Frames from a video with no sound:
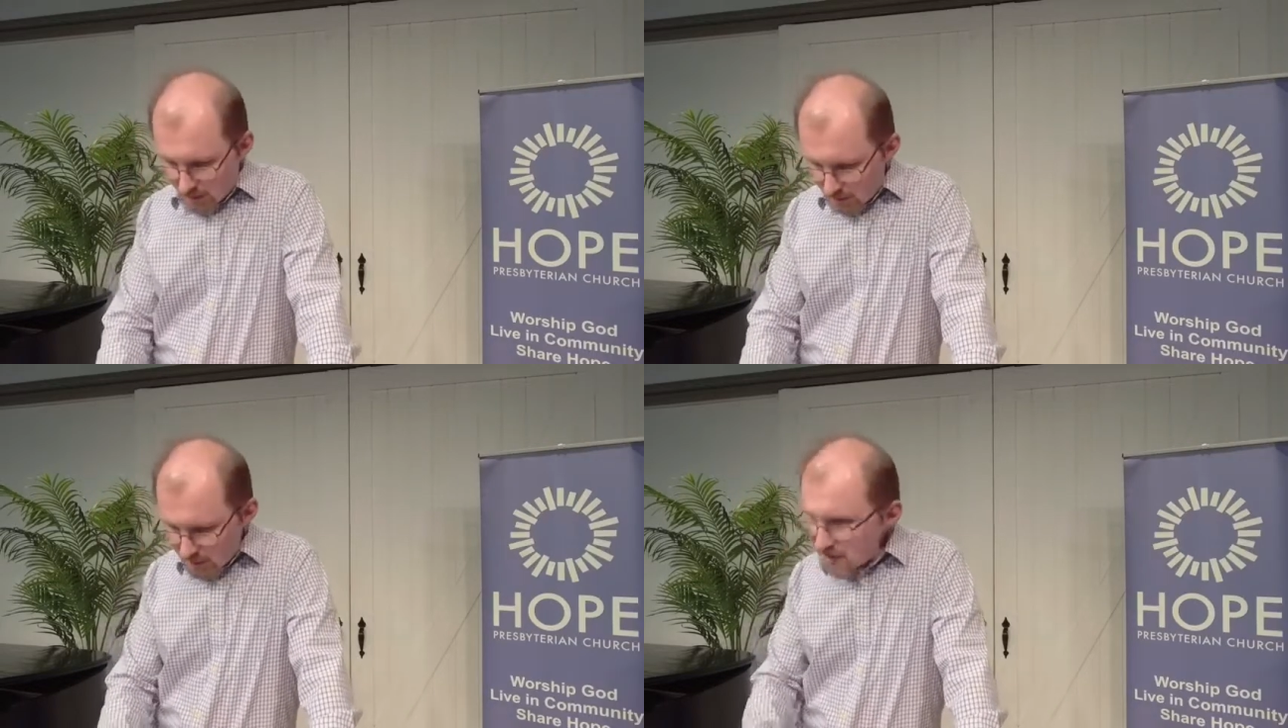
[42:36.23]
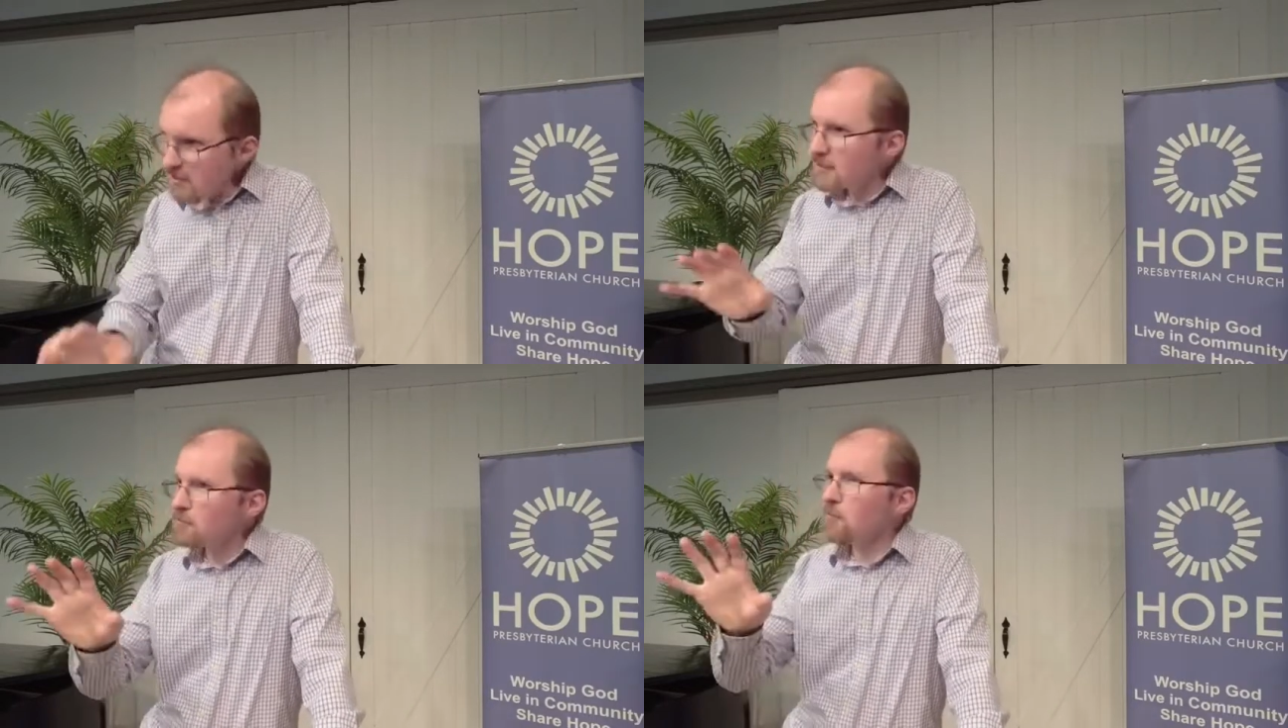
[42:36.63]
And this
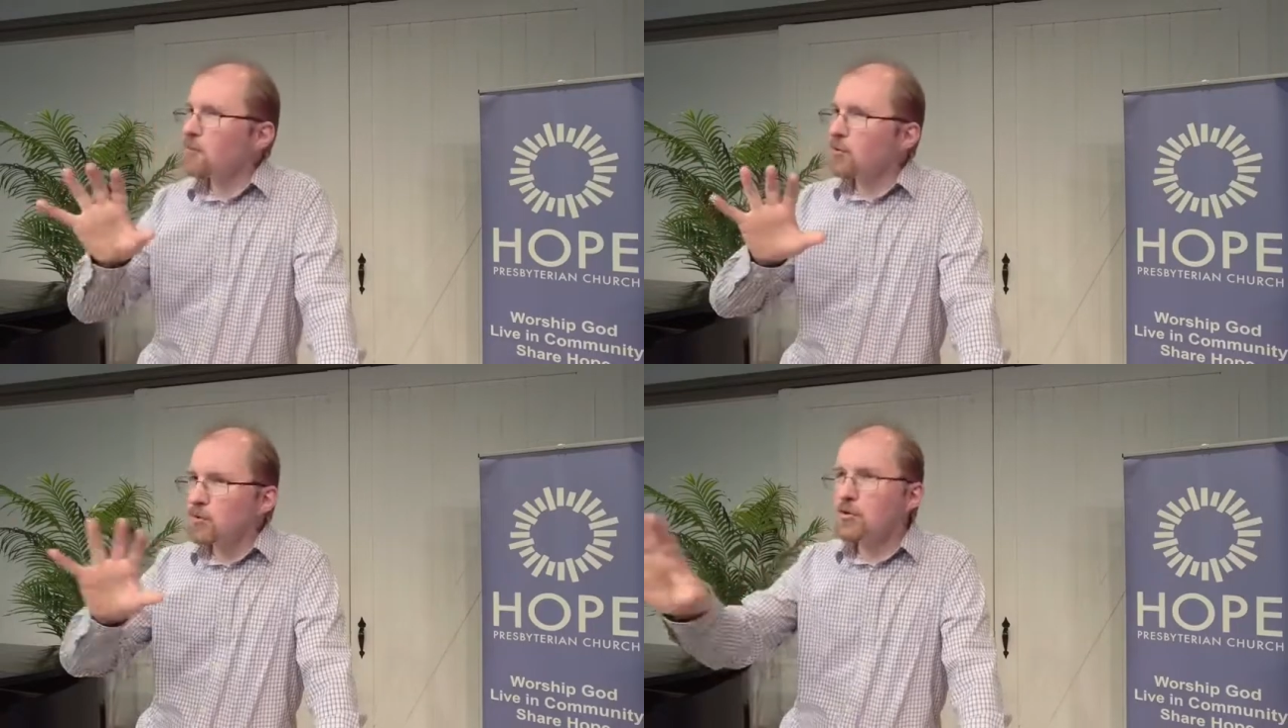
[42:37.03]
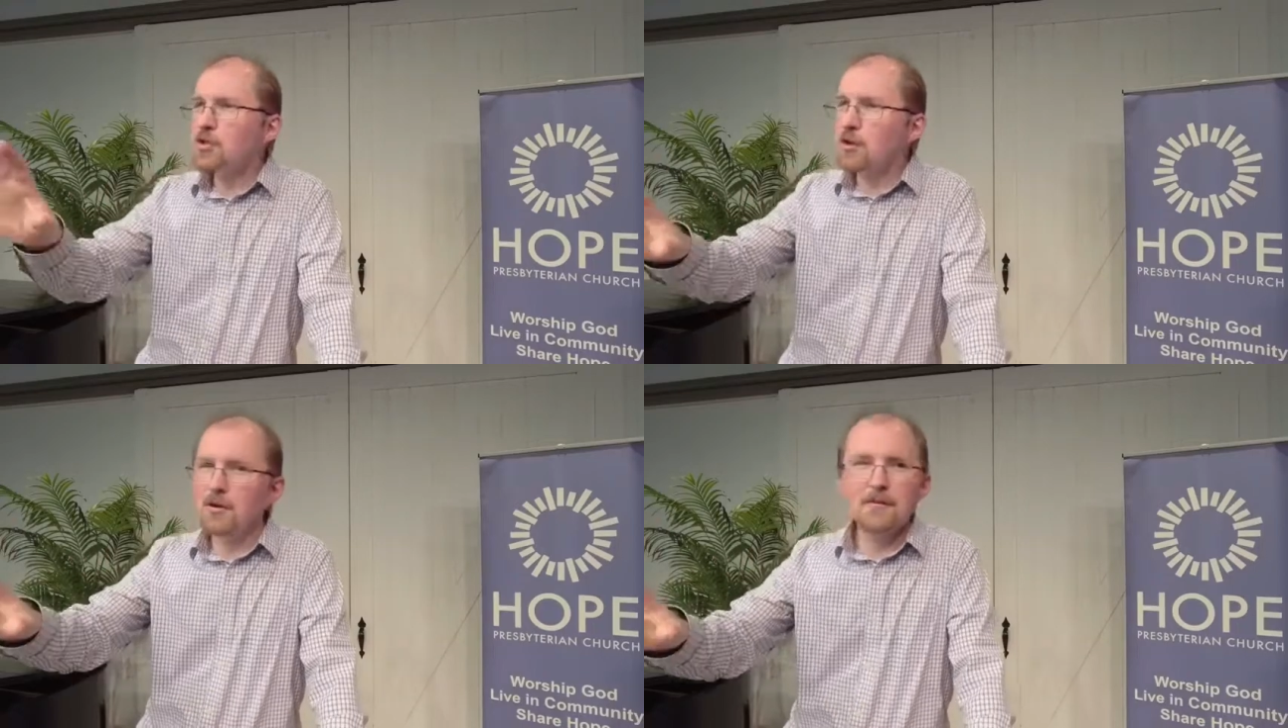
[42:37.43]
is
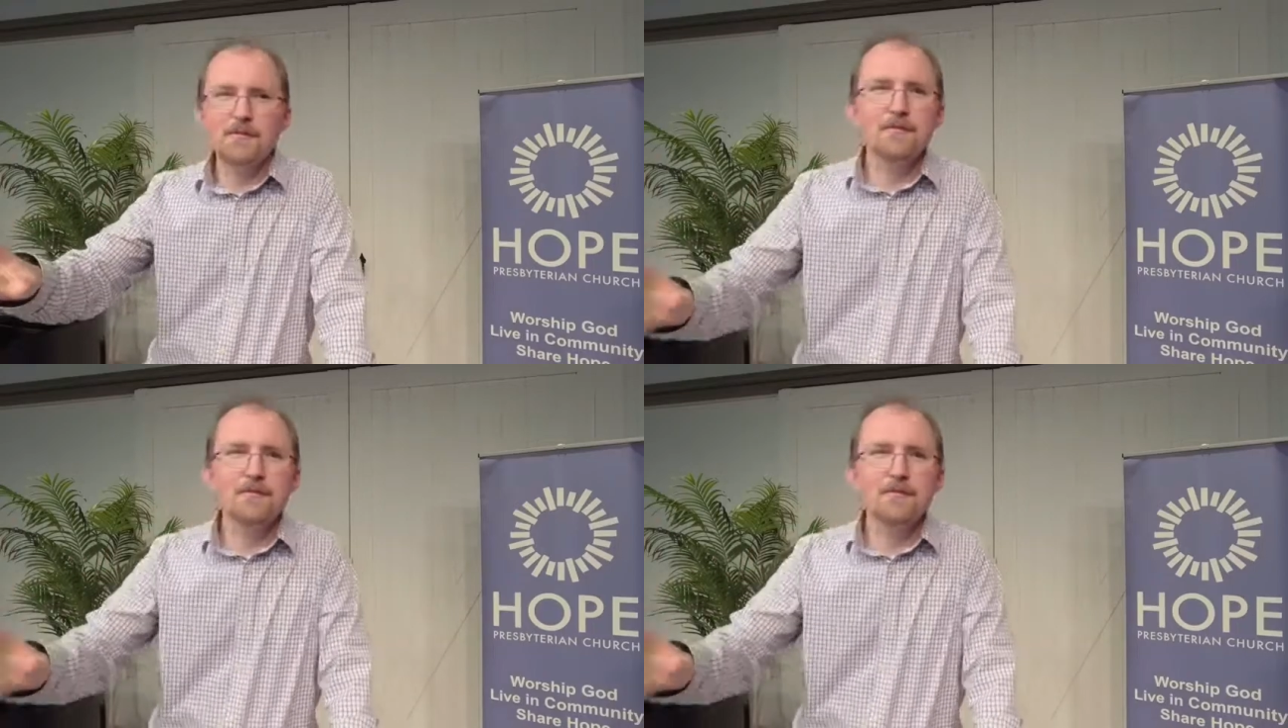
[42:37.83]
crucial